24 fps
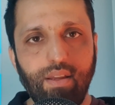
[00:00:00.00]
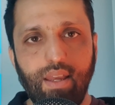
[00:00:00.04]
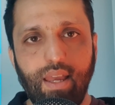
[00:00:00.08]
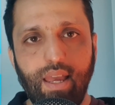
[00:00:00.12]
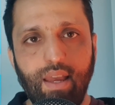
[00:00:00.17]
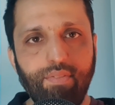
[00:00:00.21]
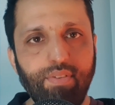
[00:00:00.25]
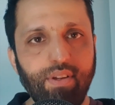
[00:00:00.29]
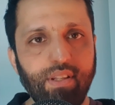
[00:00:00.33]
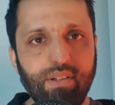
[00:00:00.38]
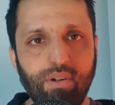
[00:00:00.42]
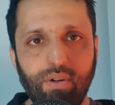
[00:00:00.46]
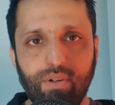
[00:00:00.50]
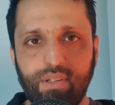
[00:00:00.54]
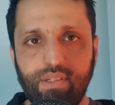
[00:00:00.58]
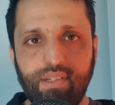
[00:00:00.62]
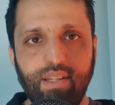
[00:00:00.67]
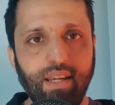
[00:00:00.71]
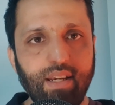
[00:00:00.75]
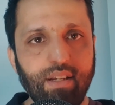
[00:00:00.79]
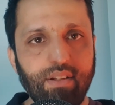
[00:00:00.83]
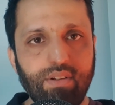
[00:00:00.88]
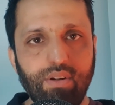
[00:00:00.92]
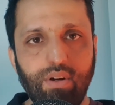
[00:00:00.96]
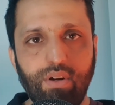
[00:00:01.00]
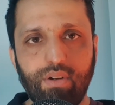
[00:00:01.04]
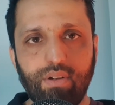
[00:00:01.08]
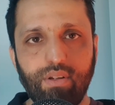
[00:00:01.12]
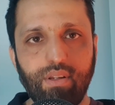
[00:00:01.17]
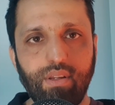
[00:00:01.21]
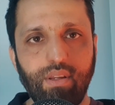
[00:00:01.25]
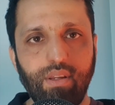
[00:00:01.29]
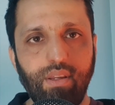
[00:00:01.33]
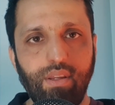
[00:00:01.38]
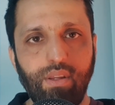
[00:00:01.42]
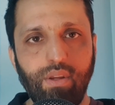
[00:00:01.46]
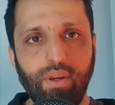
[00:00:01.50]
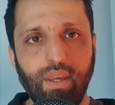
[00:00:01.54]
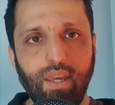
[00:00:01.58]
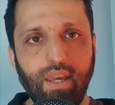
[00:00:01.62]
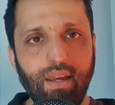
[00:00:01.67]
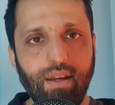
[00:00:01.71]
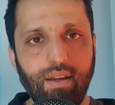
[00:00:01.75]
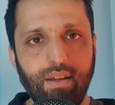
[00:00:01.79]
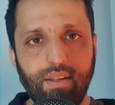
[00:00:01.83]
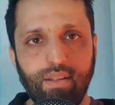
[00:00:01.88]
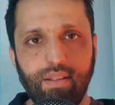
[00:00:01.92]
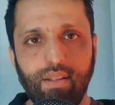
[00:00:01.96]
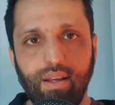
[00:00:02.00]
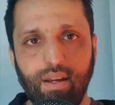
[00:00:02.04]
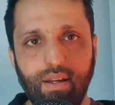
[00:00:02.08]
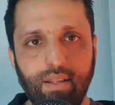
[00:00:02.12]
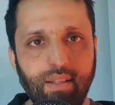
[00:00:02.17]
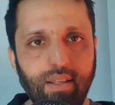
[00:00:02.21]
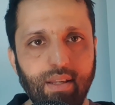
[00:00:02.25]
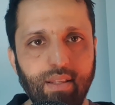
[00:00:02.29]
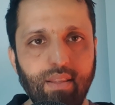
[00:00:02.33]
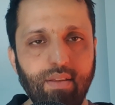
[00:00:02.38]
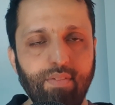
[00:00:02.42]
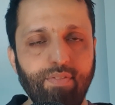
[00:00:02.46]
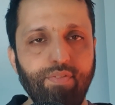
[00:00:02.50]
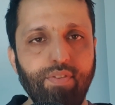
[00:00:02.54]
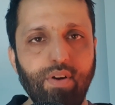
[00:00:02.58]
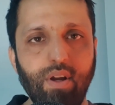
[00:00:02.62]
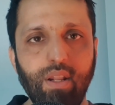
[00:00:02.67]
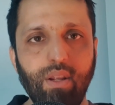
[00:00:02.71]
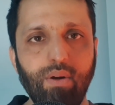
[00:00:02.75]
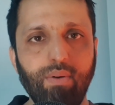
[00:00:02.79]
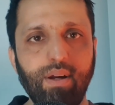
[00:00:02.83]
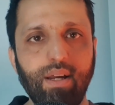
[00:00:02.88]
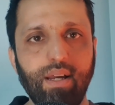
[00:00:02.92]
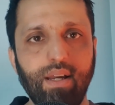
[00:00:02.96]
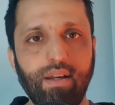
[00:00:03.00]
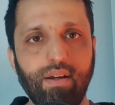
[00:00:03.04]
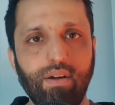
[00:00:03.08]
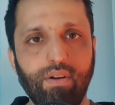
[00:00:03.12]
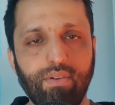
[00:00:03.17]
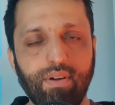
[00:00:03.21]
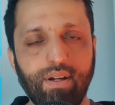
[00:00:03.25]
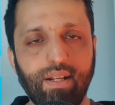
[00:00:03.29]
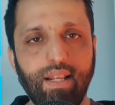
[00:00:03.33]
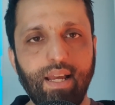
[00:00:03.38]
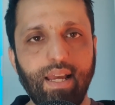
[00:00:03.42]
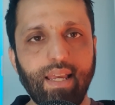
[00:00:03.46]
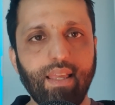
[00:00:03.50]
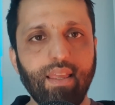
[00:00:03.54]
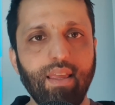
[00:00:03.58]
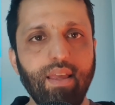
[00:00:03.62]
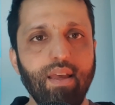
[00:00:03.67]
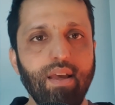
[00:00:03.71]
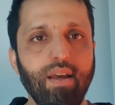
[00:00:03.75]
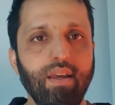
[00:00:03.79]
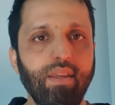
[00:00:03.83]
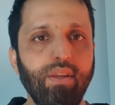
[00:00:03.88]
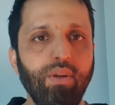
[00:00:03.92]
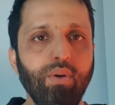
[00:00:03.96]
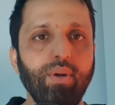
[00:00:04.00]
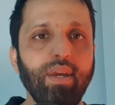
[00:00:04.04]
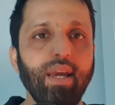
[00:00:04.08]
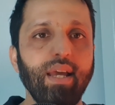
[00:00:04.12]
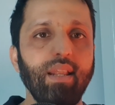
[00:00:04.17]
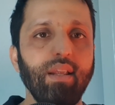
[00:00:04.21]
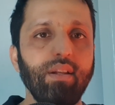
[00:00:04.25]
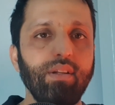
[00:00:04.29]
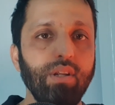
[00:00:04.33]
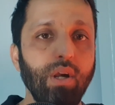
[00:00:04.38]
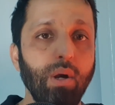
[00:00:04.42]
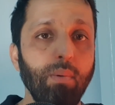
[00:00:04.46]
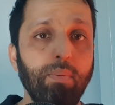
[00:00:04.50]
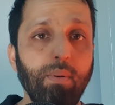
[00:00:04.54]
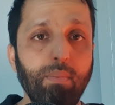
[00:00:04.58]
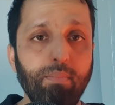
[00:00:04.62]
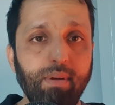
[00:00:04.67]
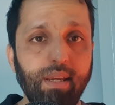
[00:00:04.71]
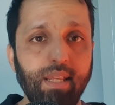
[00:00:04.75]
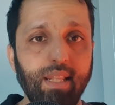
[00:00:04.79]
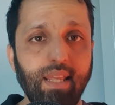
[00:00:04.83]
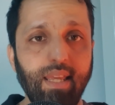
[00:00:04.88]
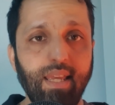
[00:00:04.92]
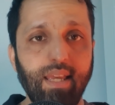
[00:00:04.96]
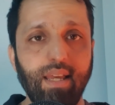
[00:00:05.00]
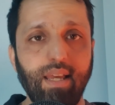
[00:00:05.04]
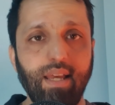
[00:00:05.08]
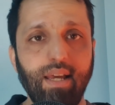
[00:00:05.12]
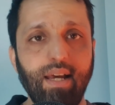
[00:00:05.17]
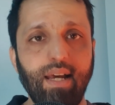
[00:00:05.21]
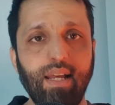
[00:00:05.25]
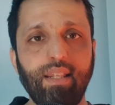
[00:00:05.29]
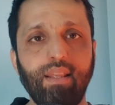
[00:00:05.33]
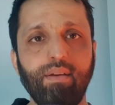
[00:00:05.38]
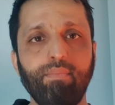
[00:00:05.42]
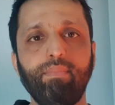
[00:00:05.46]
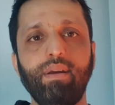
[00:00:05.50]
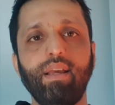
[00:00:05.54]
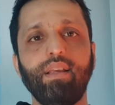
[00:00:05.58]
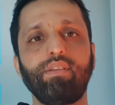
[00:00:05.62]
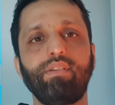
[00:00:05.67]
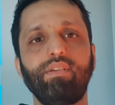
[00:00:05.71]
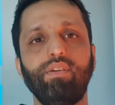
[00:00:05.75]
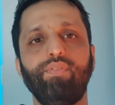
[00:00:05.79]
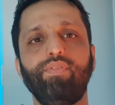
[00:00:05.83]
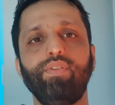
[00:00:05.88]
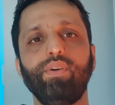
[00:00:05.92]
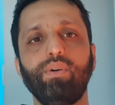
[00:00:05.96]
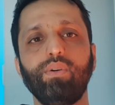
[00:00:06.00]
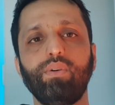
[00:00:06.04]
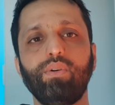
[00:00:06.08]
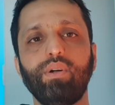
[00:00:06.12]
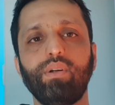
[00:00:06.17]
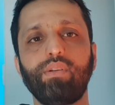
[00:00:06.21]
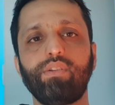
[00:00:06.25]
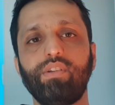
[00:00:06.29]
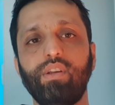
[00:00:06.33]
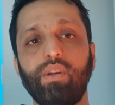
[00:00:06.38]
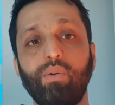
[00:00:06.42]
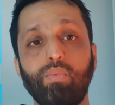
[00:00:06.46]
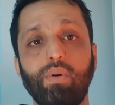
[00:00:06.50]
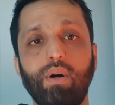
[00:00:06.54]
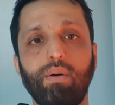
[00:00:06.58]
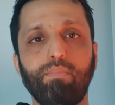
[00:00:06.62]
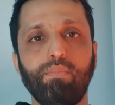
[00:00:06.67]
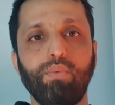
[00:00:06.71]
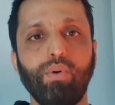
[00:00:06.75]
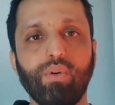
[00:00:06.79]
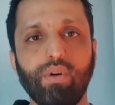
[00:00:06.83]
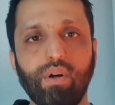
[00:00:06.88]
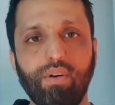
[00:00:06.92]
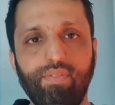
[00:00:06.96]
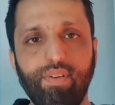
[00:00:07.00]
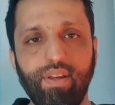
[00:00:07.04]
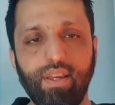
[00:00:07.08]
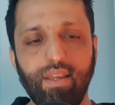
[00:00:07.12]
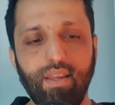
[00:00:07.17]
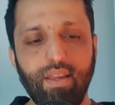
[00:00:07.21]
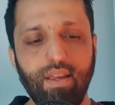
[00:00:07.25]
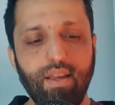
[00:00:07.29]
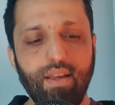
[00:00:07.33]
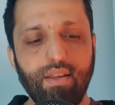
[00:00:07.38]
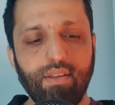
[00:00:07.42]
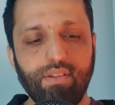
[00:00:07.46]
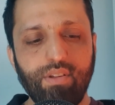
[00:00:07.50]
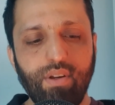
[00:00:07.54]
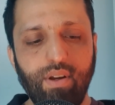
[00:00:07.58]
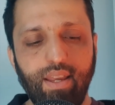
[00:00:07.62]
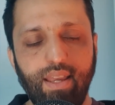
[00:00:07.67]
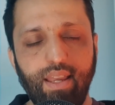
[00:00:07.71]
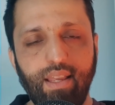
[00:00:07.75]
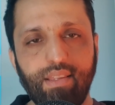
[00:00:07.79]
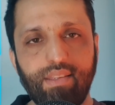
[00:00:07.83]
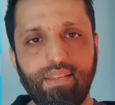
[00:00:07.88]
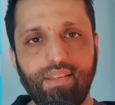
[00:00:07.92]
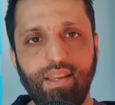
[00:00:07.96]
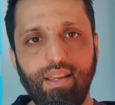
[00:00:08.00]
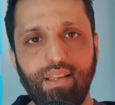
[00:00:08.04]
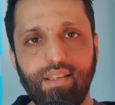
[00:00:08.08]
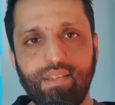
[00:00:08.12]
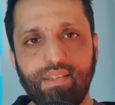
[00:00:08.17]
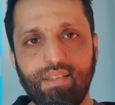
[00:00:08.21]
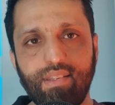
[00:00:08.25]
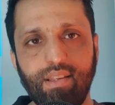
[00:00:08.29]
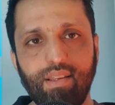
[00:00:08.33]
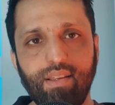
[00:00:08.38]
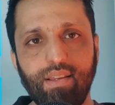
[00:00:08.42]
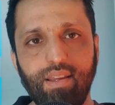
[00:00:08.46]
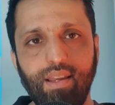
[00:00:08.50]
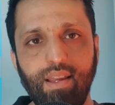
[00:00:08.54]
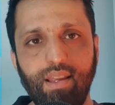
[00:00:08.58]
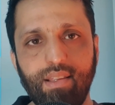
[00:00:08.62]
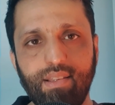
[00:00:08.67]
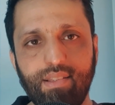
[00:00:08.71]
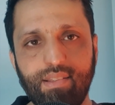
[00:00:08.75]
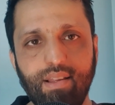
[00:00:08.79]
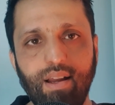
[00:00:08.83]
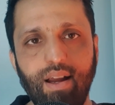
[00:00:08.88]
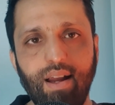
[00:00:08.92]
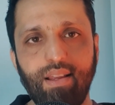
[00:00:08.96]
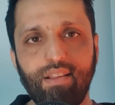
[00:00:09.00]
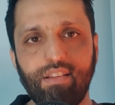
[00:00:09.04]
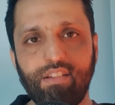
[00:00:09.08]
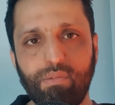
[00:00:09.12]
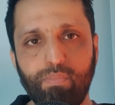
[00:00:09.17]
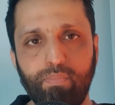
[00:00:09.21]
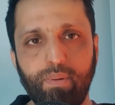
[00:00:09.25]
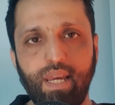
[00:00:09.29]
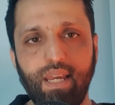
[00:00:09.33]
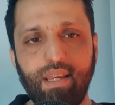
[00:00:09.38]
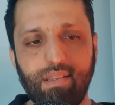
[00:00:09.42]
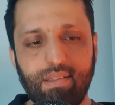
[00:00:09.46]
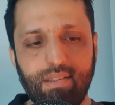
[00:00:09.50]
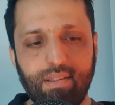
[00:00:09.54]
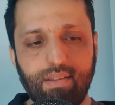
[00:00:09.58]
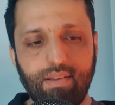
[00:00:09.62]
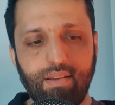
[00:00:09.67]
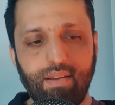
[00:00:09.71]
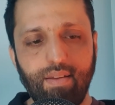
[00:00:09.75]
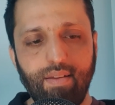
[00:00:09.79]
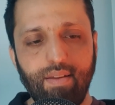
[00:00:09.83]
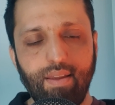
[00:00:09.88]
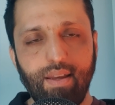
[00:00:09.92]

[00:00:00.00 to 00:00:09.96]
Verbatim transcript: every or TikTok, you get an, another follower or a like. You get a dopamine hit, and it makes you feel good, so you want more of it. So it's it's it's science based.